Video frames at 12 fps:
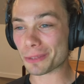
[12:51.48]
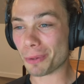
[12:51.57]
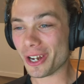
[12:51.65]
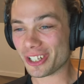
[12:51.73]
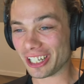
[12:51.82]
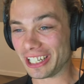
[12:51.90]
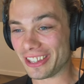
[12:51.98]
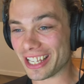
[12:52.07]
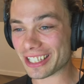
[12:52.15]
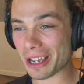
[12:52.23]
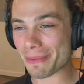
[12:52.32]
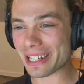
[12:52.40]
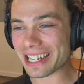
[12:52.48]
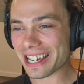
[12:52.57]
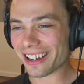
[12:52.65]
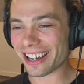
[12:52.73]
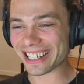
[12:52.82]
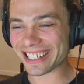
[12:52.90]
especially this. I mean,
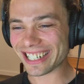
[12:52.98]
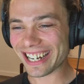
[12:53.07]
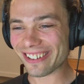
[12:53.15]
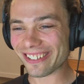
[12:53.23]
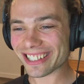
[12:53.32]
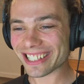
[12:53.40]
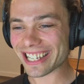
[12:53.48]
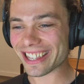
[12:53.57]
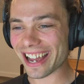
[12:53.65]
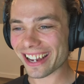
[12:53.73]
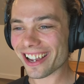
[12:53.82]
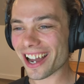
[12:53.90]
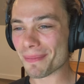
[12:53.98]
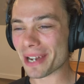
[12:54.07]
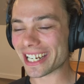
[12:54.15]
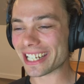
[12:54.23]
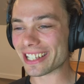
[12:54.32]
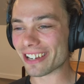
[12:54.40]
I cannot see that car
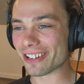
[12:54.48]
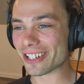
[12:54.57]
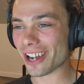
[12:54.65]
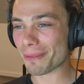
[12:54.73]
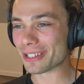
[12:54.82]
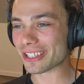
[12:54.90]
making there in time.